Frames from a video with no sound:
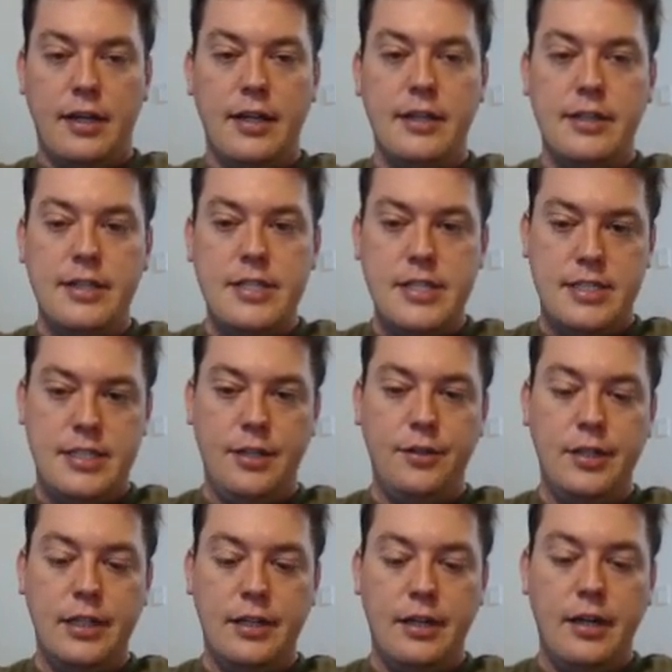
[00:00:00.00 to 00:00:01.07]
In the
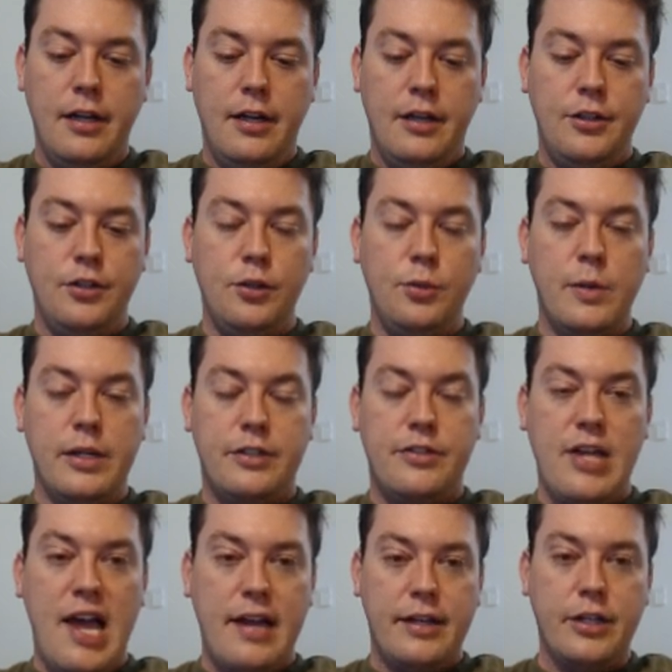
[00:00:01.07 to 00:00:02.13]
Sicilian, you
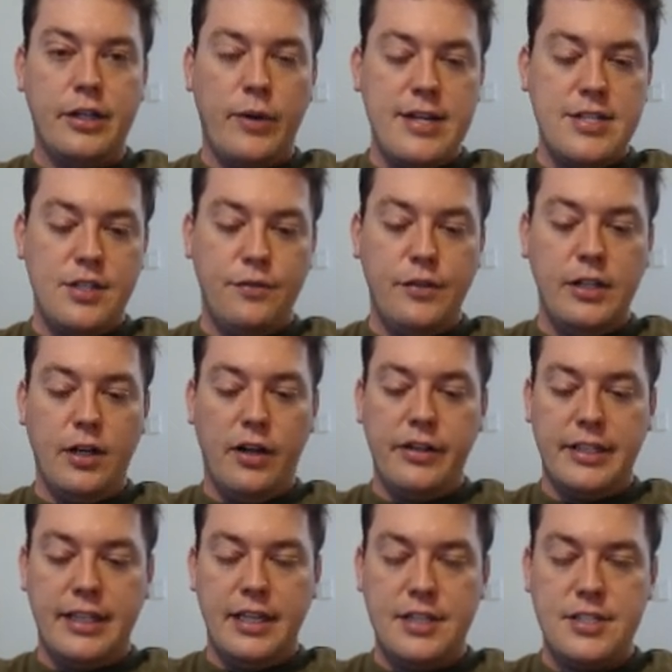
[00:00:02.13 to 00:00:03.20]
attack aggressively on
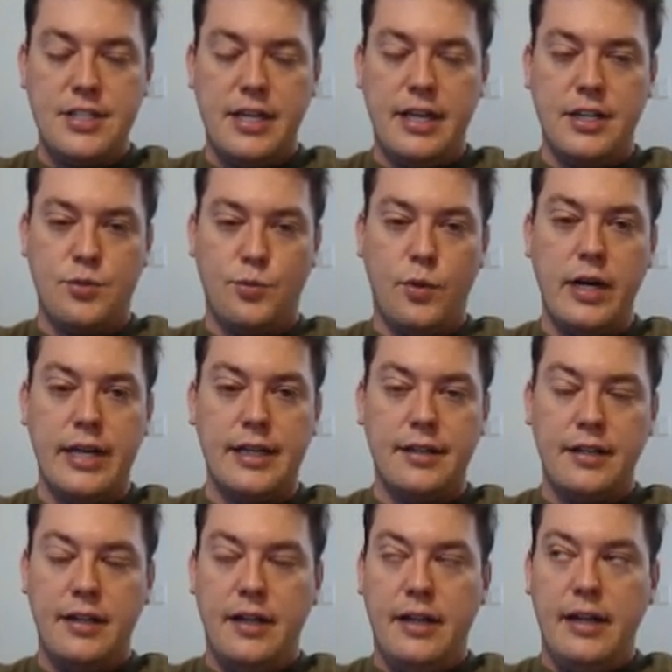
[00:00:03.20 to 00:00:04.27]
the king side as white,
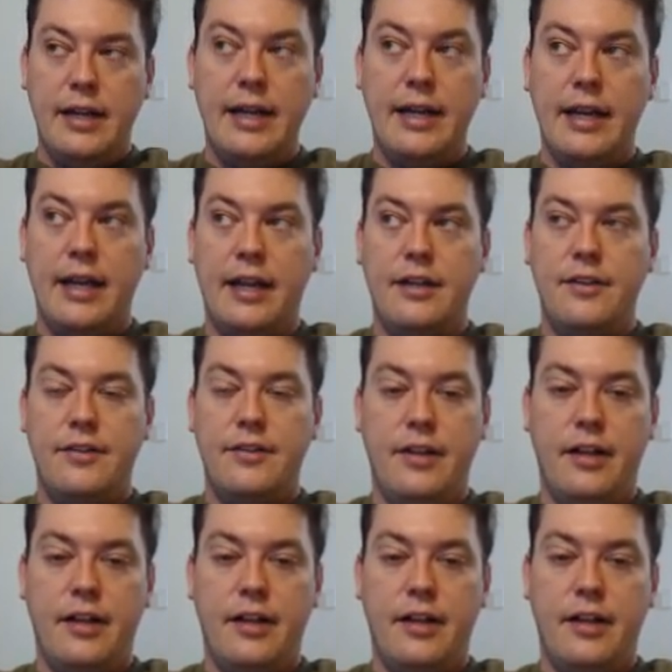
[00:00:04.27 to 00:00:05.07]
and